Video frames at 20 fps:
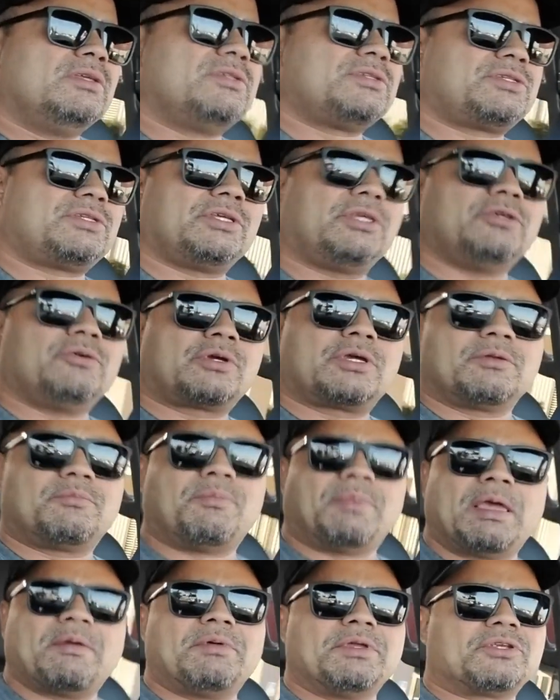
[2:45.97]
You could
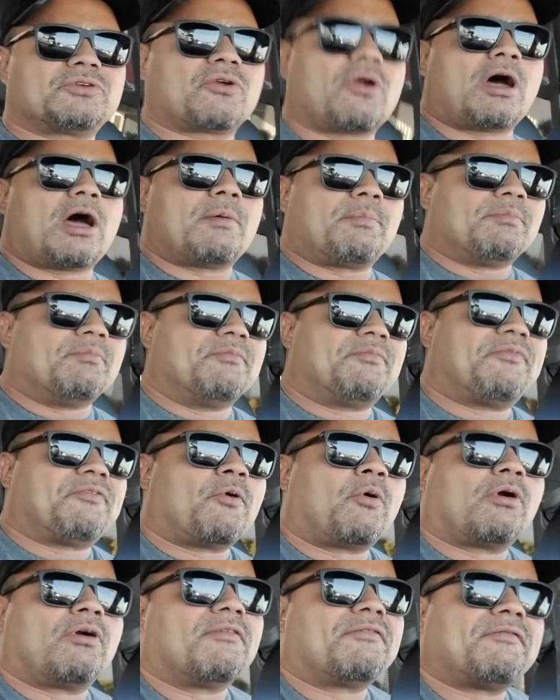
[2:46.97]
maybe drop
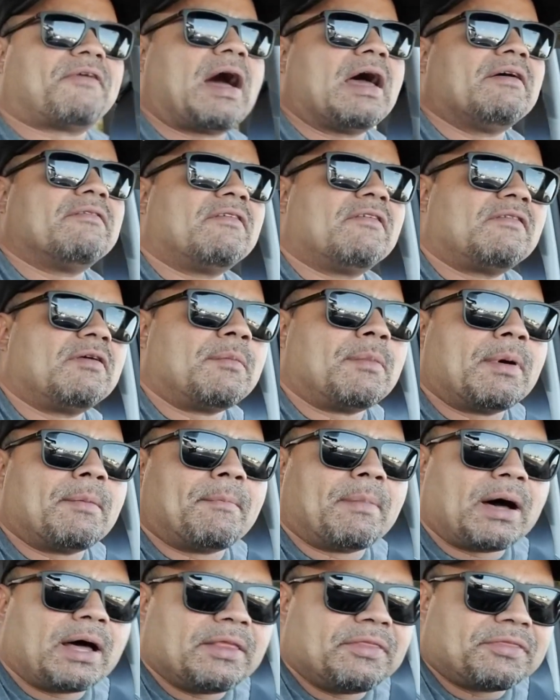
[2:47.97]
4 or 5 of them a
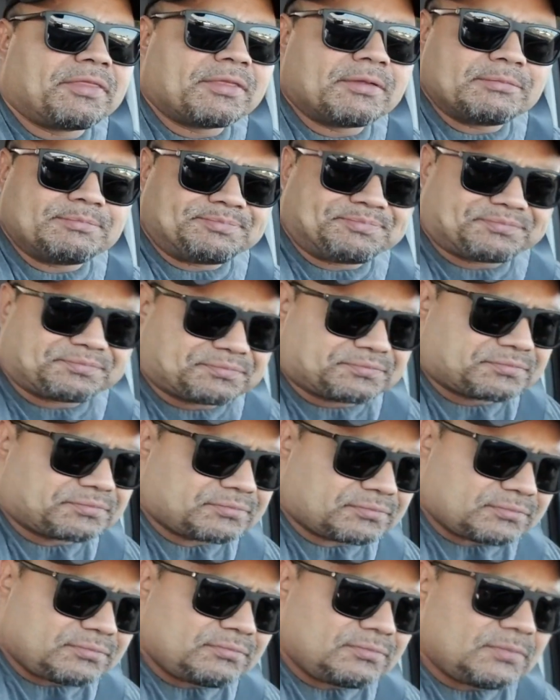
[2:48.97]
month,
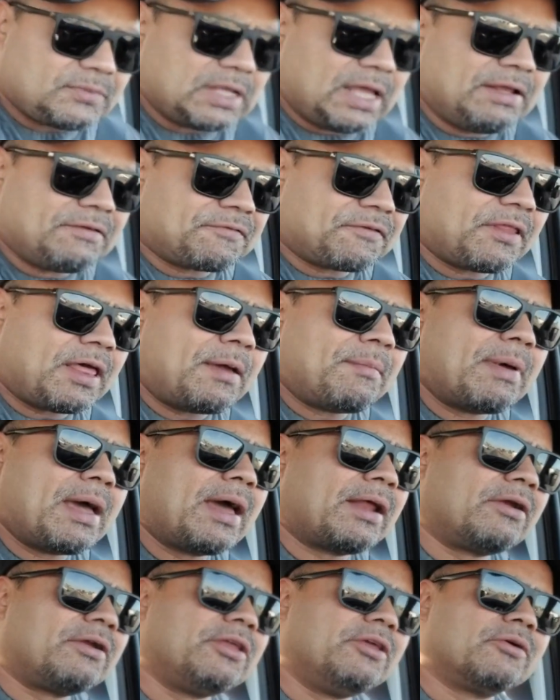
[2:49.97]
and for that
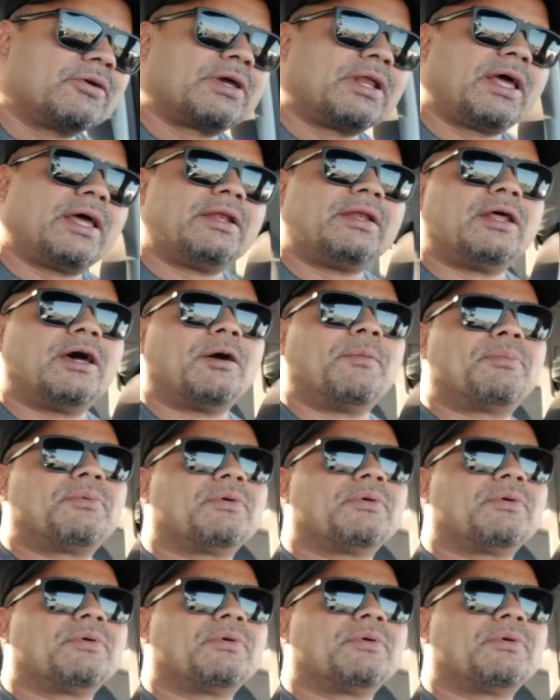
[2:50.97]
matter, you could end up,